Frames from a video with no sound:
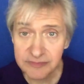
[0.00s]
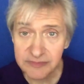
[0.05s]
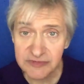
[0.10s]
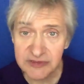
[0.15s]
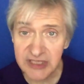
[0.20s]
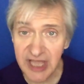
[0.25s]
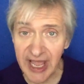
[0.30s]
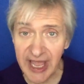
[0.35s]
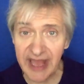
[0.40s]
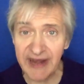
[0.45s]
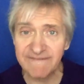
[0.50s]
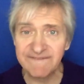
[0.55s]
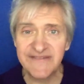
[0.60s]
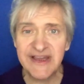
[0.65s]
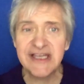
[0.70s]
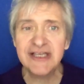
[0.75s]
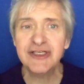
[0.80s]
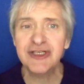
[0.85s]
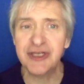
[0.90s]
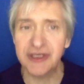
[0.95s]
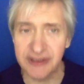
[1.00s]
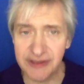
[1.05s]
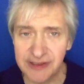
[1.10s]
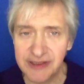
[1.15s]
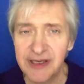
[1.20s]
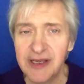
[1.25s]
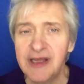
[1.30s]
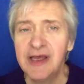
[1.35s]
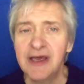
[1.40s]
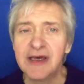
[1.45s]
I had a vision
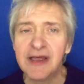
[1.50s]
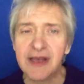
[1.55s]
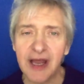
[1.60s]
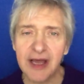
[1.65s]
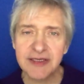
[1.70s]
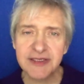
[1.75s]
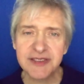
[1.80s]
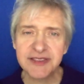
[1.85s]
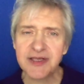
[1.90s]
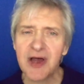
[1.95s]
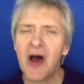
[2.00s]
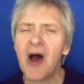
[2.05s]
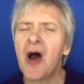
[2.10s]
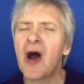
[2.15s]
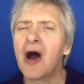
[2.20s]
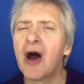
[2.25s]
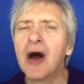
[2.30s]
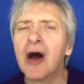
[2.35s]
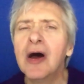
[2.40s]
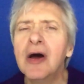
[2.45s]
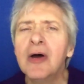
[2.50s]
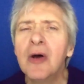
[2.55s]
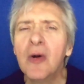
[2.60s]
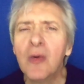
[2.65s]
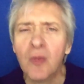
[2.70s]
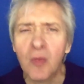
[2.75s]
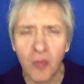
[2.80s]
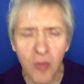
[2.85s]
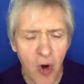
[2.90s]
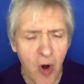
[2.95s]
and I saw
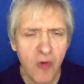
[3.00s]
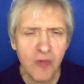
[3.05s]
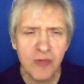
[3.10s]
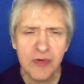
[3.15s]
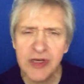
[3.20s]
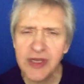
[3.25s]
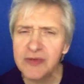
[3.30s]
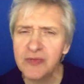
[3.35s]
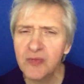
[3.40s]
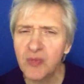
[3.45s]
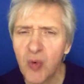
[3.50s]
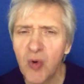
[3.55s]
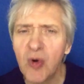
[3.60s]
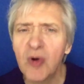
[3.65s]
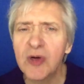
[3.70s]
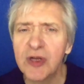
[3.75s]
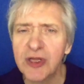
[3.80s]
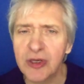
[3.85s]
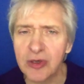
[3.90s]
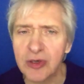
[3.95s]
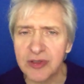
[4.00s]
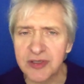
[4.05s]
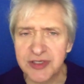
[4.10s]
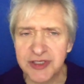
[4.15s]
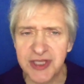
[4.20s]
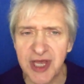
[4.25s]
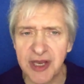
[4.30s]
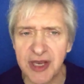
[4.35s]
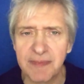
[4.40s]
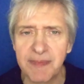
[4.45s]
wounded
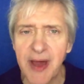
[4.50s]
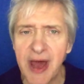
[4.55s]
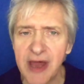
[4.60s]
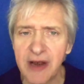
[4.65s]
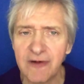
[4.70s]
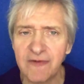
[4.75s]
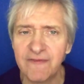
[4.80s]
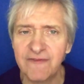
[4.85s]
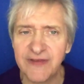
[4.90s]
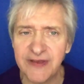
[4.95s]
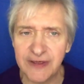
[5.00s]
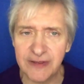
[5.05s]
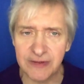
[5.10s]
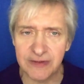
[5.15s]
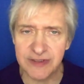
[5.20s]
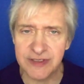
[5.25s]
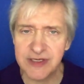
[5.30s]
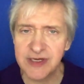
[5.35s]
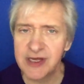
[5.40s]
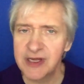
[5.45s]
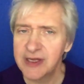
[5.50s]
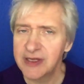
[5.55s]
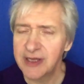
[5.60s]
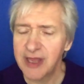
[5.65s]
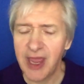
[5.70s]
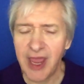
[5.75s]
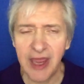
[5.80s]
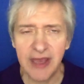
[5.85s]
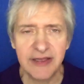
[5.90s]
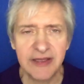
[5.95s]
warriors on a battlefield.
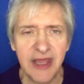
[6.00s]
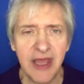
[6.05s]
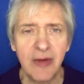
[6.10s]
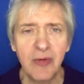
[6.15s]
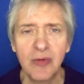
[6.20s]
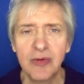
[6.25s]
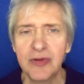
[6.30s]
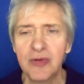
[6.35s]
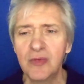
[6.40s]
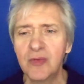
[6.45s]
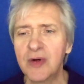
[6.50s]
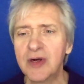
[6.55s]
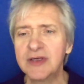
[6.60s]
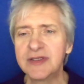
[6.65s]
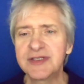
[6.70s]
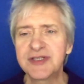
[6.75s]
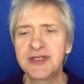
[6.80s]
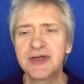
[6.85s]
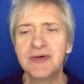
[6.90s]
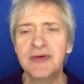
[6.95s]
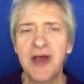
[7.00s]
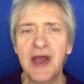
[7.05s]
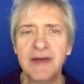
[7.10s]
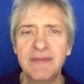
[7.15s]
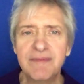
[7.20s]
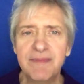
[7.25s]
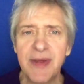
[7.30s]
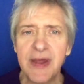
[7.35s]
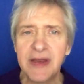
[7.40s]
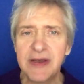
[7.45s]
And they were the ones who
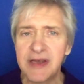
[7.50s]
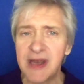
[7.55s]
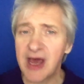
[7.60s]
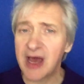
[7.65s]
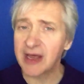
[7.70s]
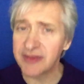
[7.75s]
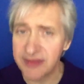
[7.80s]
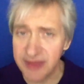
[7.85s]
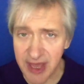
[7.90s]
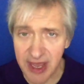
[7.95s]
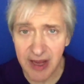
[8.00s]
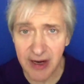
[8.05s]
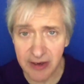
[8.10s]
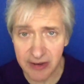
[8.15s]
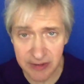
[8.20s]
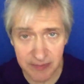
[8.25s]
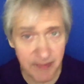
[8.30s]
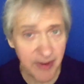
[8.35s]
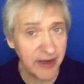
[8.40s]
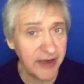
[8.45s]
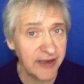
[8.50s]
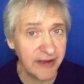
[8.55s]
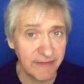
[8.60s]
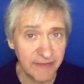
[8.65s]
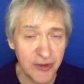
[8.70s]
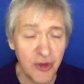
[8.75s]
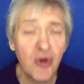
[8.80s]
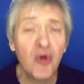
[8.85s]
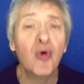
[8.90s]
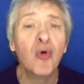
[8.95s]
had been there. And many of
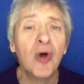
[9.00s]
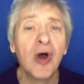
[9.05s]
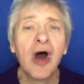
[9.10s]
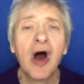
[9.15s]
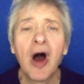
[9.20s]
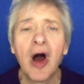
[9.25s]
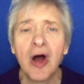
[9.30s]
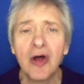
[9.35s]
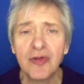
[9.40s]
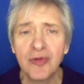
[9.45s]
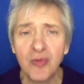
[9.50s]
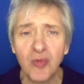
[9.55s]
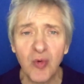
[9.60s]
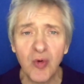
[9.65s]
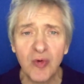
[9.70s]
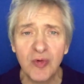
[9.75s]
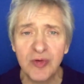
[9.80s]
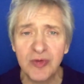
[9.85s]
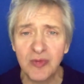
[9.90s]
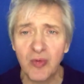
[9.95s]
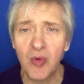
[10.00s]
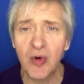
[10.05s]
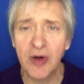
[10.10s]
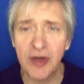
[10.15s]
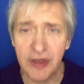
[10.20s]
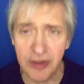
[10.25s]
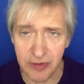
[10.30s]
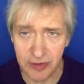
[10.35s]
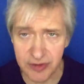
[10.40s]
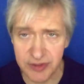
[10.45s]
you are the wounded
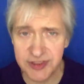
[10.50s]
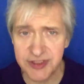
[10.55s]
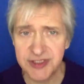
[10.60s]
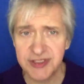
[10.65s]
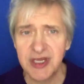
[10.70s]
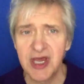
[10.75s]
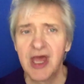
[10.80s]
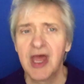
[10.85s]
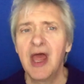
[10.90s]
warriors.